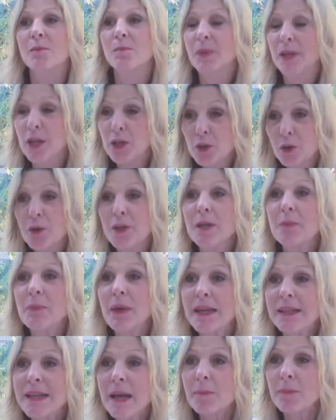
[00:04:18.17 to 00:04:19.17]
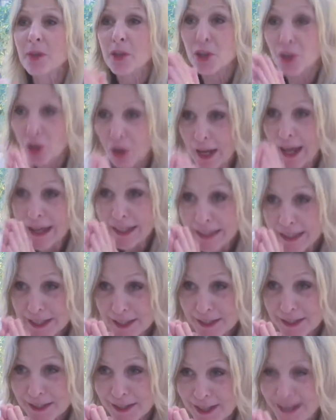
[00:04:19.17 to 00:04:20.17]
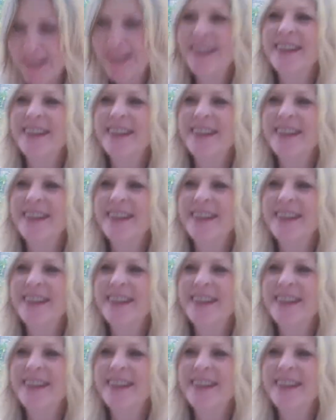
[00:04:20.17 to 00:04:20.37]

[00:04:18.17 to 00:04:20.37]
But I'd already picked up that you go like this.